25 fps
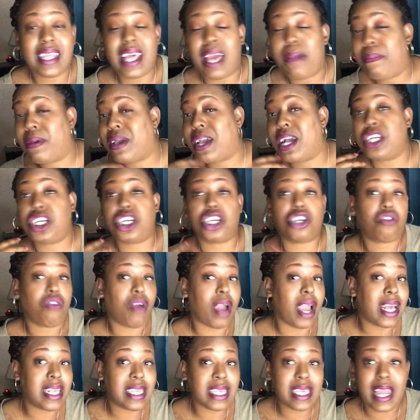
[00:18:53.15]
that because she
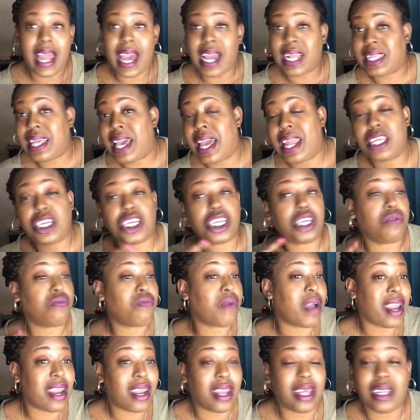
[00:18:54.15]
crazy like that and she
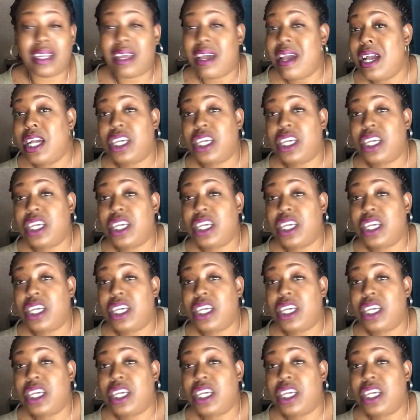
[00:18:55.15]
ready to,